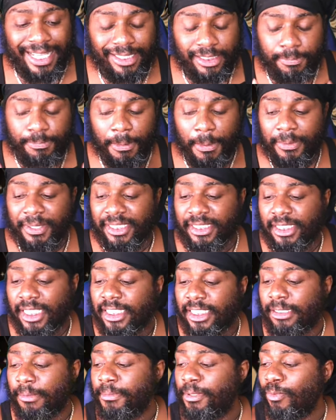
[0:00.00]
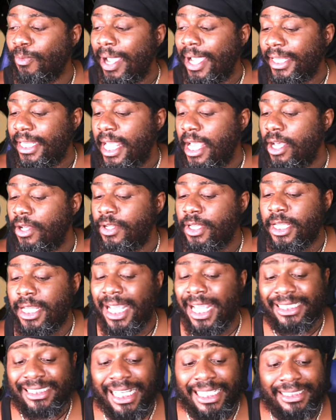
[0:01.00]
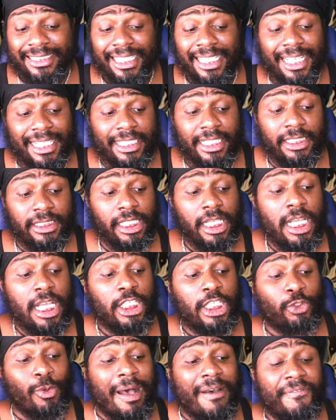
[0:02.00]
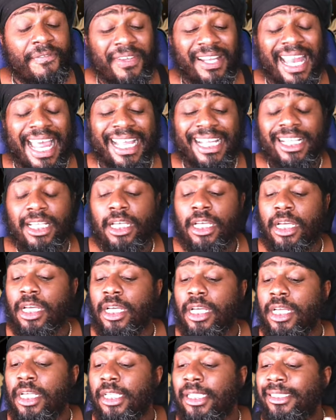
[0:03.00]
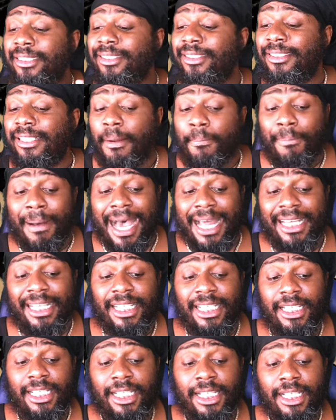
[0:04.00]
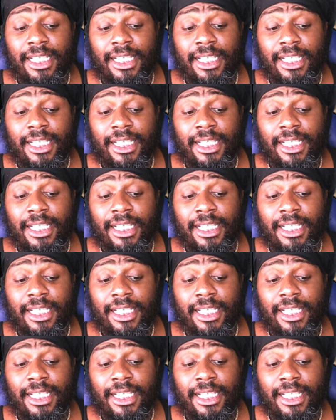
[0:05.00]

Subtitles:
spirit is touching me right now as I said this. So I feel like somebody